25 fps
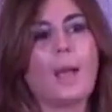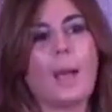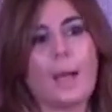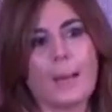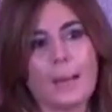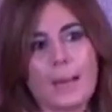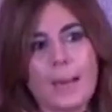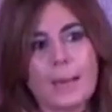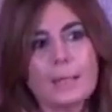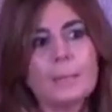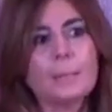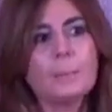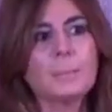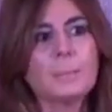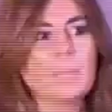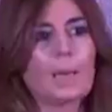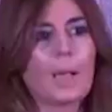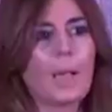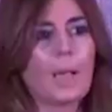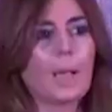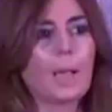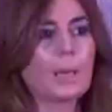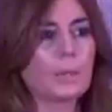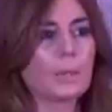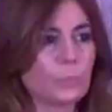
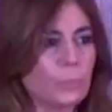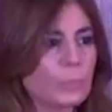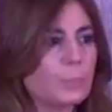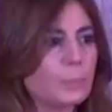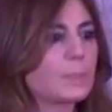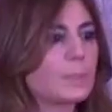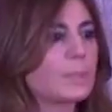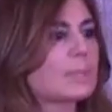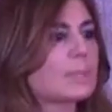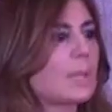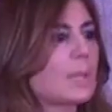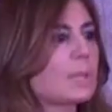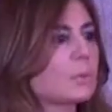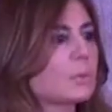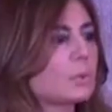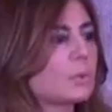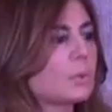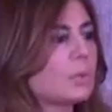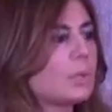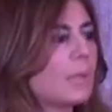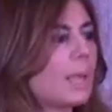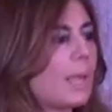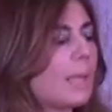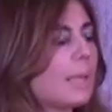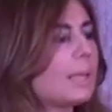academy I represent
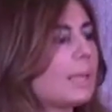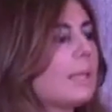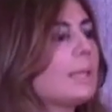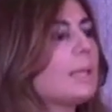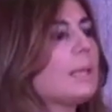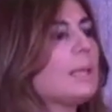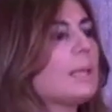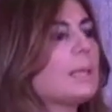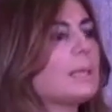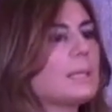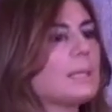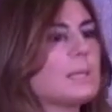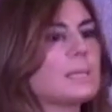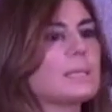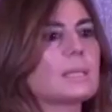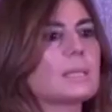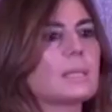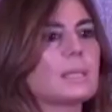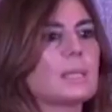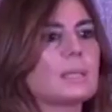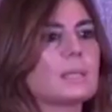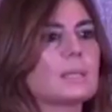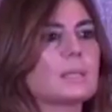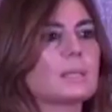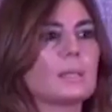today. This
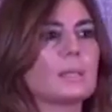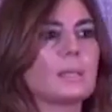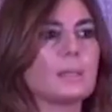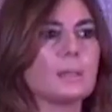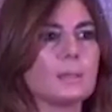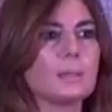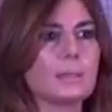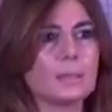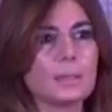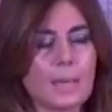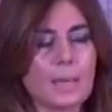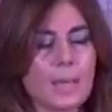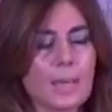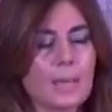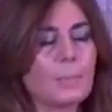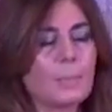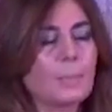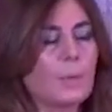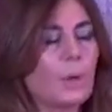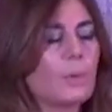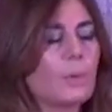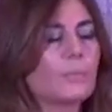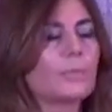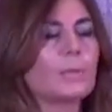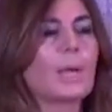is the
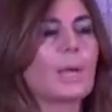name of the